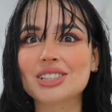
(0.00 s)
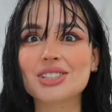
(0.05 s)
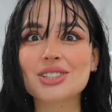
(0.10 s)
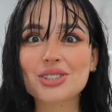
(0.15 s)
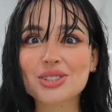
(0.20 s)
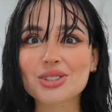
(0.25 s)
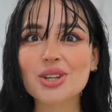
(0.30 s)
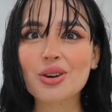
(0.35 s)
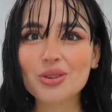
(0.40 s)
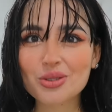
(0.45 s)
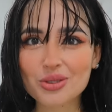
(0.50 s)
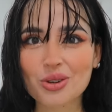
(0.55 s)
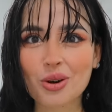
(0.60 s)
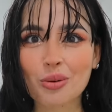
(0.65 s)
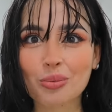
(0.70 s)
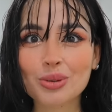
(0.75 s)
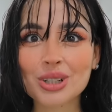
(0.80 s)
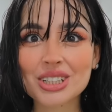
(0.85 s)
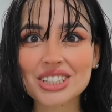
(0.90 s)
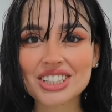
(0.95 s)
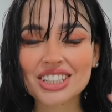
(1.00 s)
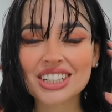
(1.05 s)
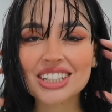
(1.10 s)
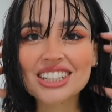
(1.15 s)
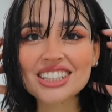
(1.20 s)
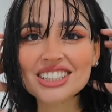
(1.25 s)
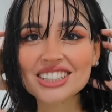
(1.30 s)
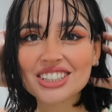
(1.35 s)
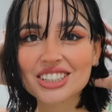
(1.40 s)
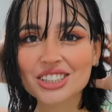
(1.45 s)
It's so much
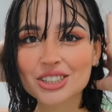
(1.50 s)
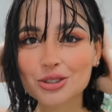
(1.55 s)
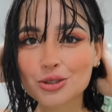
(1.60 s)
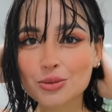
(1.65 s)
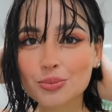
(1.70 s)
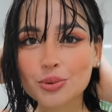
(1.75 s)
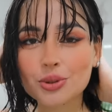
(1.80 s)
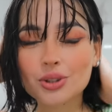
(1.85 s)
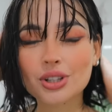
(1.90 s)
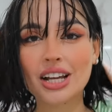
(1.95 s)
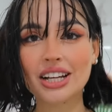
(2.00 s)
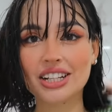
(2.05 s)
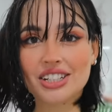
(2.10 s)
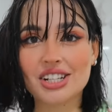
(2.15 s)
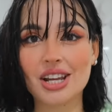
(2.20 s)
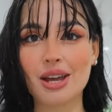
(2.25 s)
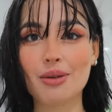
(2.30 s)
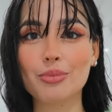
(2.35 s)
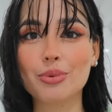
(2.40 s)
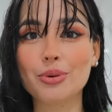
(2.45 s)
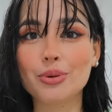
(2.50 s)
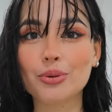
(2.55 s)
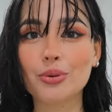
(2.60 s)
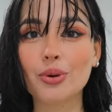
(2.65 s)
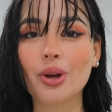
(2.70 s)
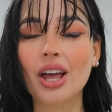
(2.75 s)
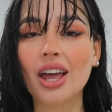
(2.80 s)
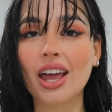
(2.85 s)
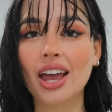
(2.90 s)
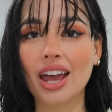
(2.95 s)
easier to put like
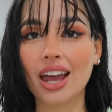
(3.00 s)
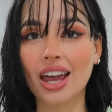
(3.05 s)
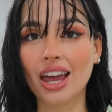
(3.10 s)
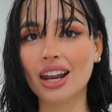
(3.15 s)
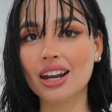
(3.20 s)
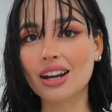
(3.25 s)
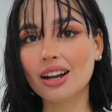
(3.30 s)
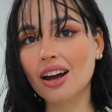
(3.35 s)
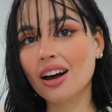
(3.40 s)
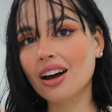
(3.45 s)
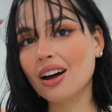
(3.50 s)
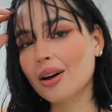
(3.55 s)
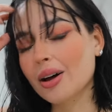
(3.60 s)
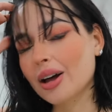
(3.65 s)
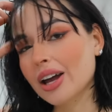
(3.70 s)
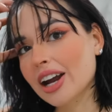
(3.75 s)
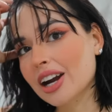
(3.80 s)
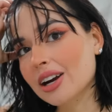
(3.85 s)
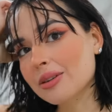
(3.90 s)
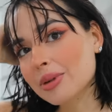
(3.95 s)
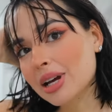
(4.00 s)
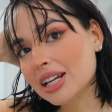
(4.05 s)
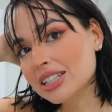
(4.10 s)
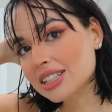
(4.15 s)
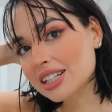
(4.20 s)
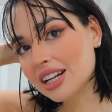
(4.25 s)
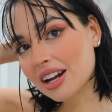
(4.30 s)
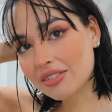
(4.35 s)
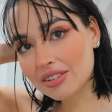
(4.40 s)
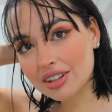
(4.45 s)
shampoo and hair
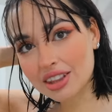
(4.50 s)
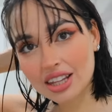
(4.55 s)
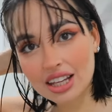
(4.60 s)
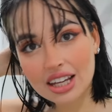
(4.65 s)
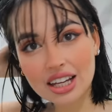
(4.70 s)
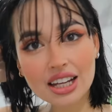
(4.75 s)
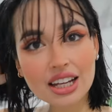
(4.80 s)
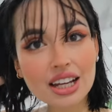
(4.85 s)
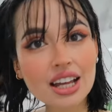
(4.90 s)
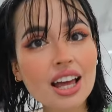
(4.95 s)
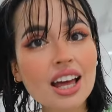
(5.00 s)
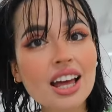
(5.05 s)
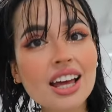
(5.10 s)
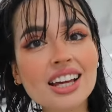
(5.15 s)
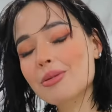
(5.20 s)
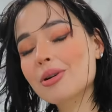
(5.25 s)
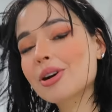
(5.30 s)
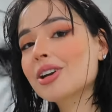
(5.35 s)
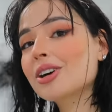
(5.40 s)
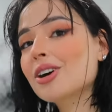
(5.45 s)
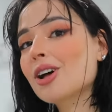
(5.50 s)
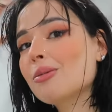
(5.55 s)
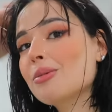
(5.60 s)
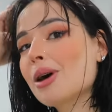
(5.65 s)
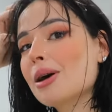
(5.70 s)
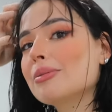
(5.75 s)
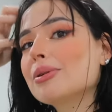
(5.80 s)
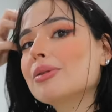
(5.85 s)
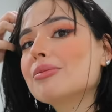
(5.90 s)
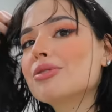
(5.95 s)
mask and everything. I'm gonna call
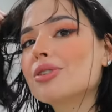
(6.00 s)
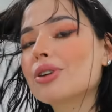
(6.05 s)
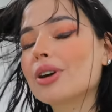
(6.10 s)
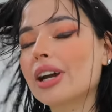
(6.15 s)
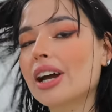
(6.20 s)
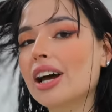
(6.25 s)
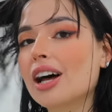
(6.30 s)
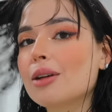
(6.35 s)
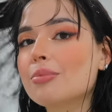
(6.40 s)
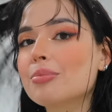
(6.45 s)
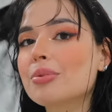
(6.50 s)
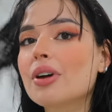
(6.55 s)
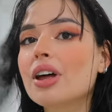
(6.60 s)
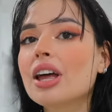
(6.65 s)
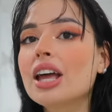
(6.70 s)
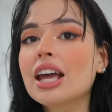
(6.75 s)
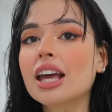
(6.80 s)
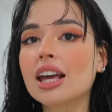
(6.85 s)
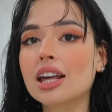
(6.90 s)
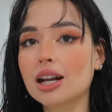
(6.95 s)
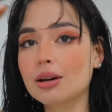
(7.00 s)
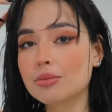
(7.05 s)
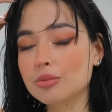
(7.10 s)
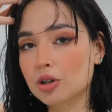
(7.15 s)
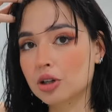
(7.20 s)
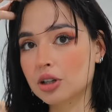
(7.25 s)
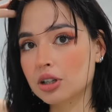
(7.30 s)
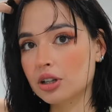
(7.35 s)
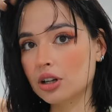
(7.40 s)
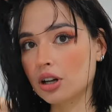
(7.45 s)
my mom for help and I'm
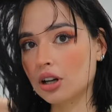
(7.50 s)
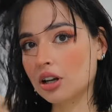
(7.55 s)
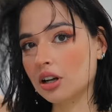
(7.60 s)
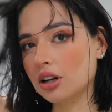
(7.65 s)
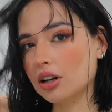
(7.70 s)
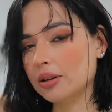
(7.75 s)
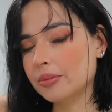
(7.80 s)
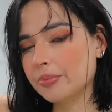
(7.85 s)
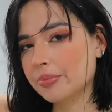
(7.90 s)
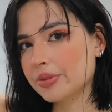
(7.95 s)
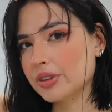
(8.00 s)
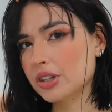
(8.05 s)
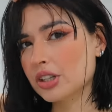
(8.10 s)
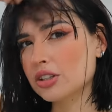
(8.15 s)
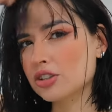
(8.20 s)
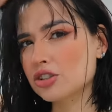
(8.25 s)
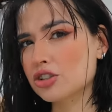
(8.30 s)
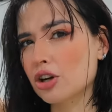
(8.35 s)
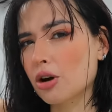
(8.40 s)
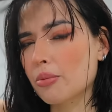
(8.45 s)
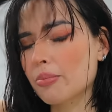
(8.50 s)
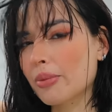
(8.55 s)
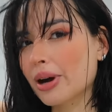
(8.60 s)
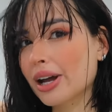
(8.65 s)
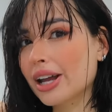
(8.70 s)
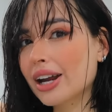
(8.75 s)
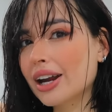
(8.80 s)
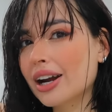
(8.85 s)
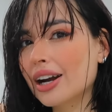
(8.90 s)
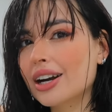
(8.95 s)
gonna shop
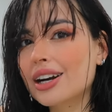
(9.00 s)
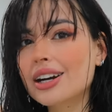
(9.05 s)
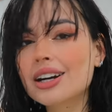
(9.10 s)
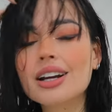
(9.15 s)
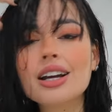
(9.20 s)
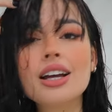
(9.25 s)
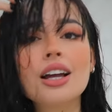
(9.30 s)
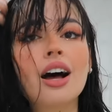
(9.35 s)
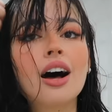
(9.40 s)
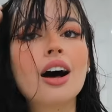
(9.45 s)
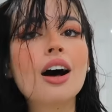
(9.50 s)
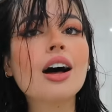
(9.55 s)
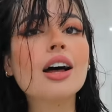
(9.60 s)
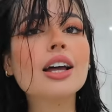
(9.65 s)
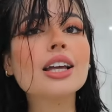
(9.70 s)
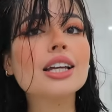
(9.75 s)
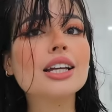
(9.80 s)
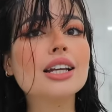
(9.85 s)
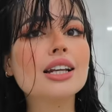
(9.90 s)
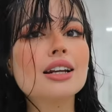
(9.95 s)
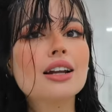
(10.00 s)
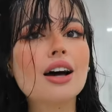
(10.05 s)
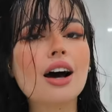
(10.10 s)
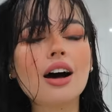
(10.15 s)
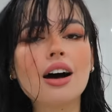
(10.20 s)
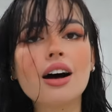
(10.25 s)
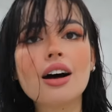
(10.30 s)
my hair in